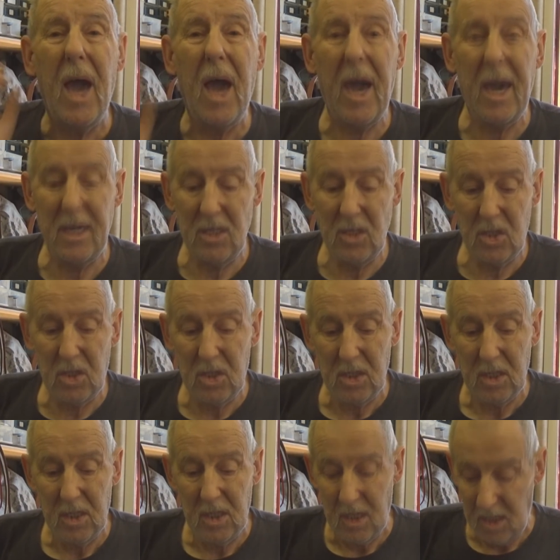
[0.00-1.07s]
and
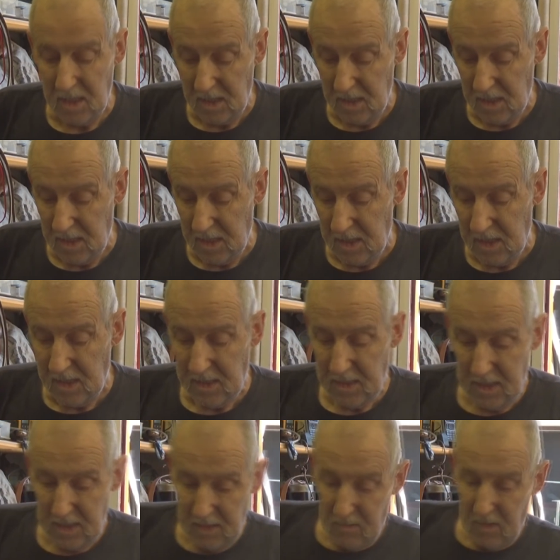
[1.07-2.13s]

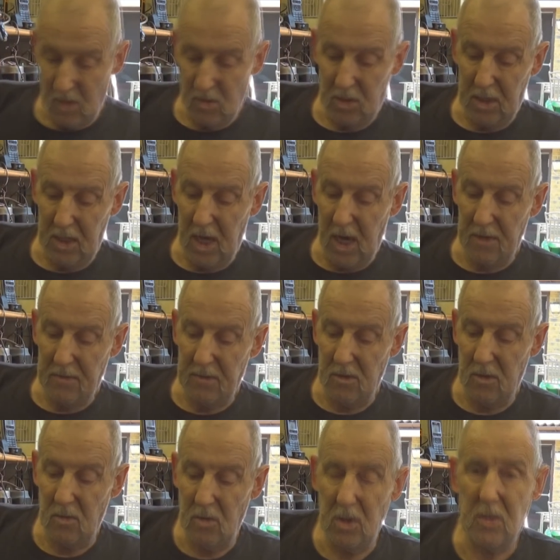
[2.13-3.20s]
most of the
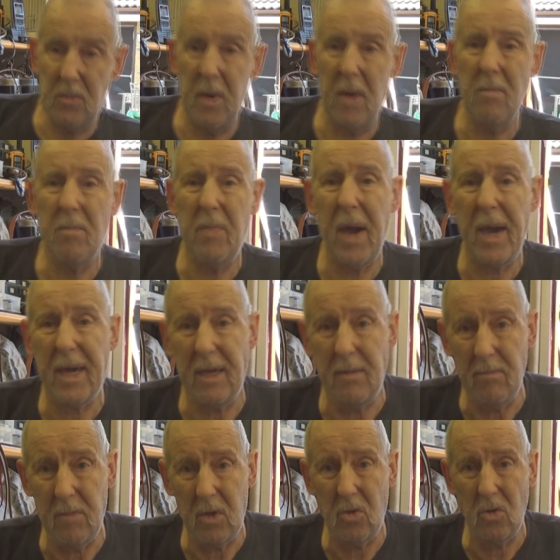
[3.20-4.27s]
afternoon is spent
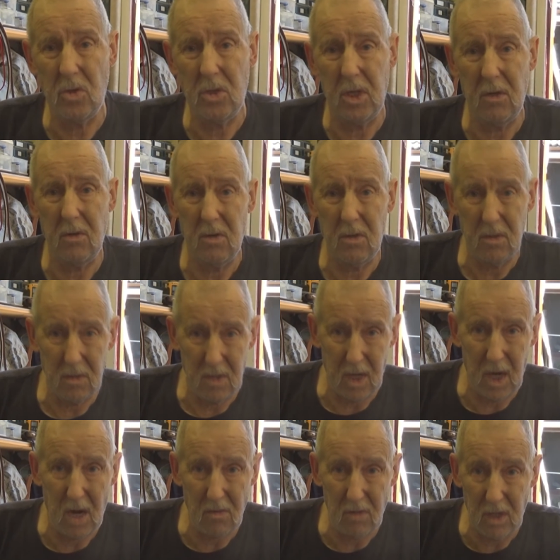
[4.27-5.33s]
packing because they
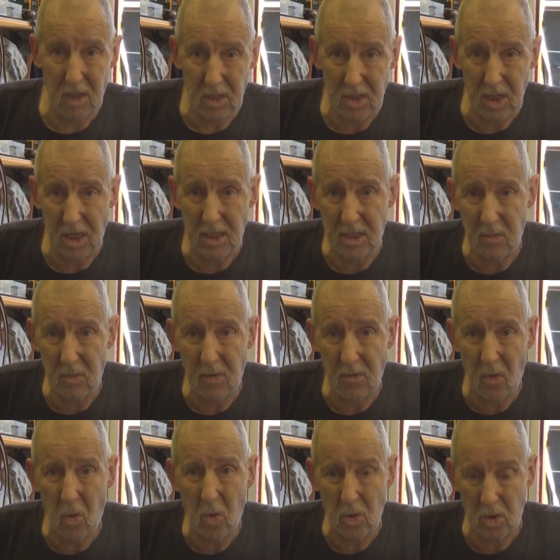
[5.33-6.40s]
are inundated with
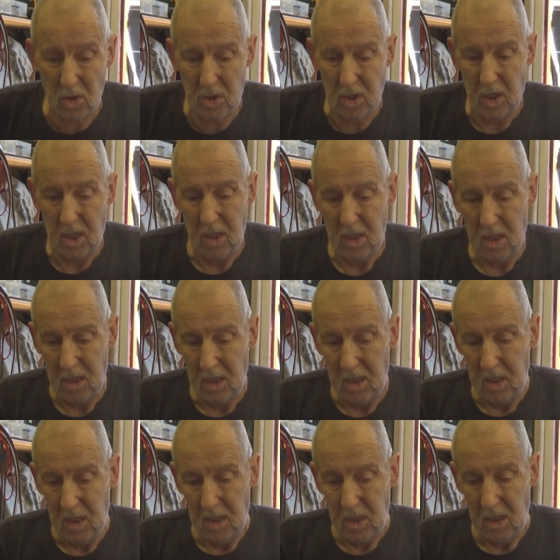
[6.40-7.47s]
orders.
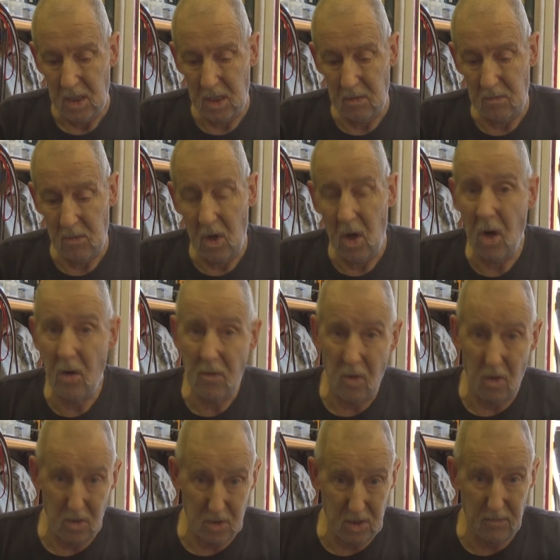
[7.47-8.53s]
I've
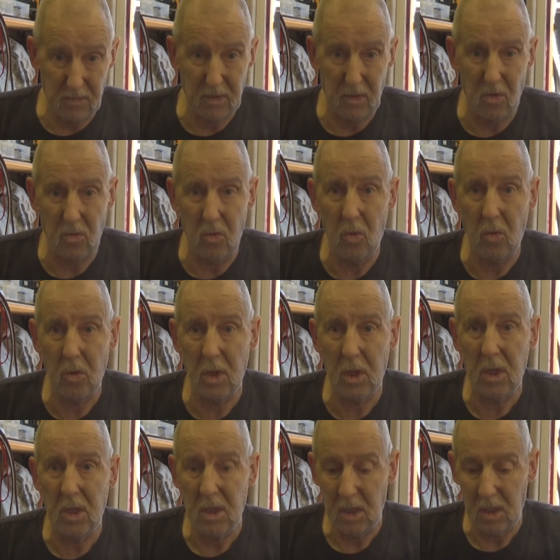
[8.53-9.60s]
got something on order,
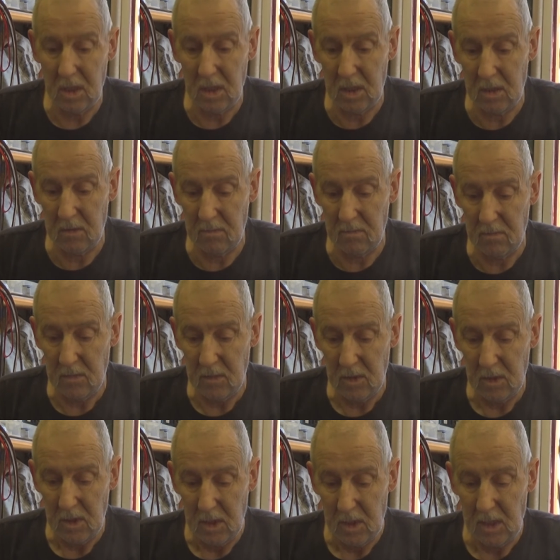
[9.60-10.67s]
and
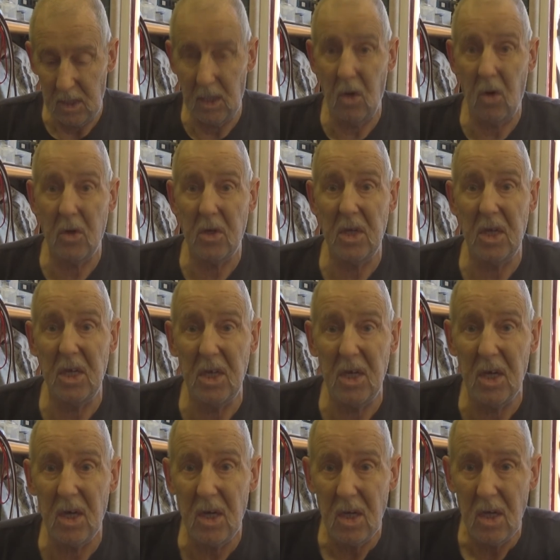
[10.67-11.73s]
like an
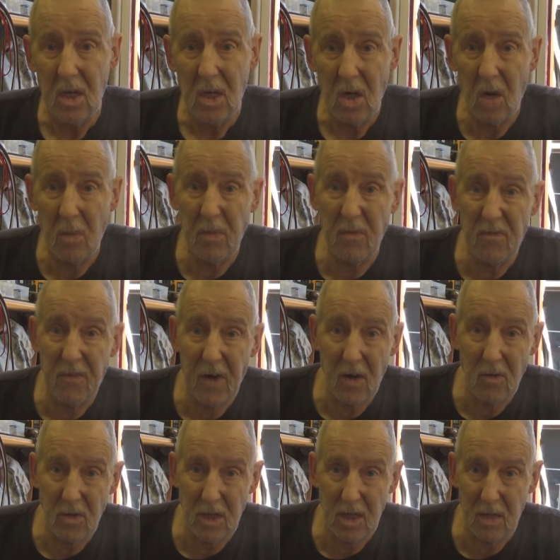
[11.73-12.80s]
idiot, I've been
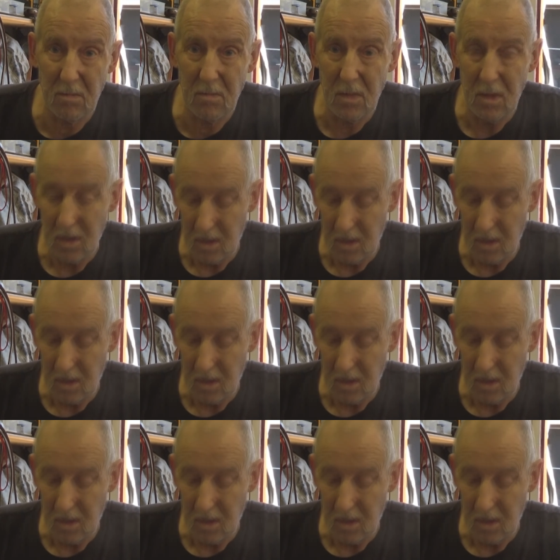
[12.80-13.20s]
phoning him